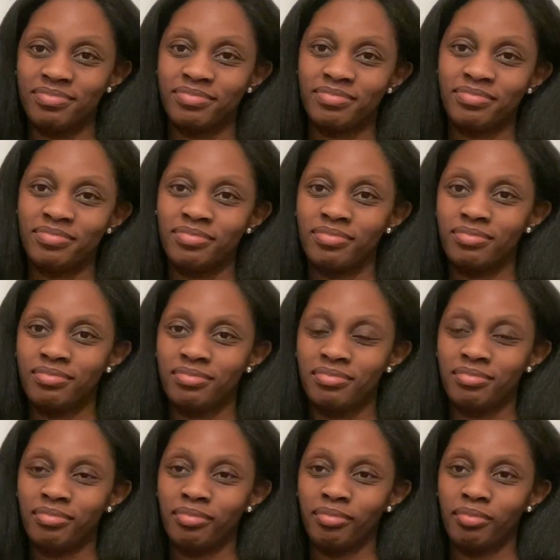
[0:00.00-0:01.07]

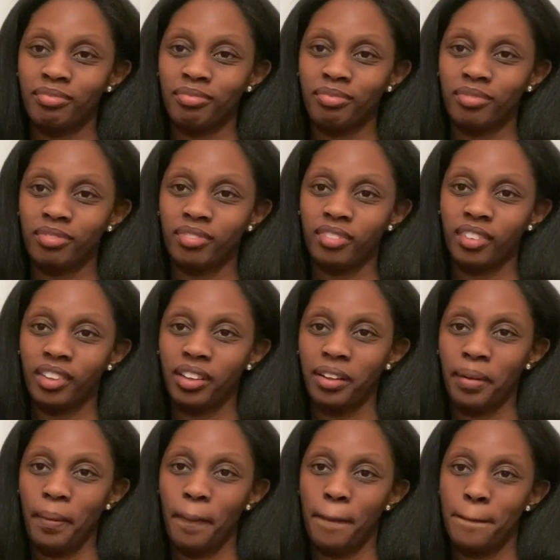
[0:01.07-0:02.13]

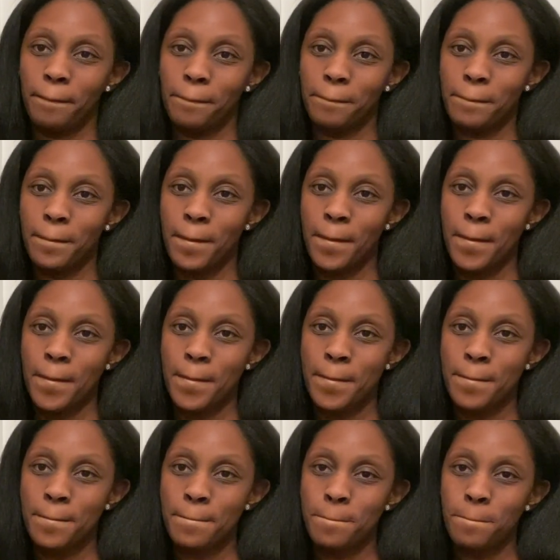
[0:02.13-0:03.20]

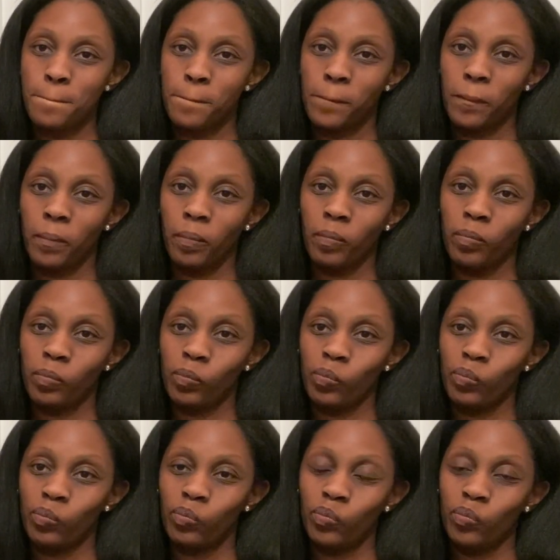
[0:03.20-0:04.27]

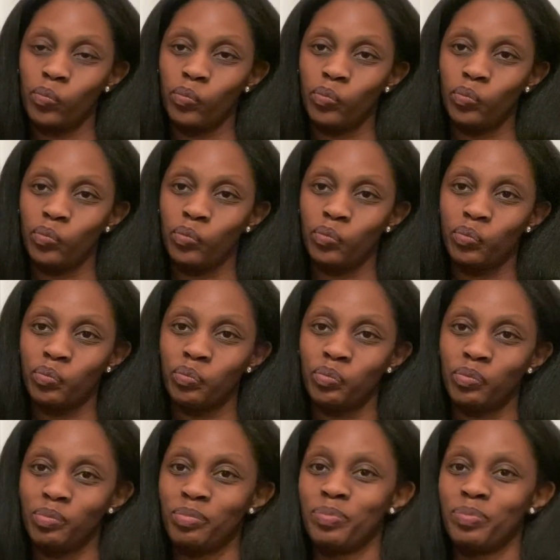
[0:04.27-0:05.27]
No words are spoken by the person on screen.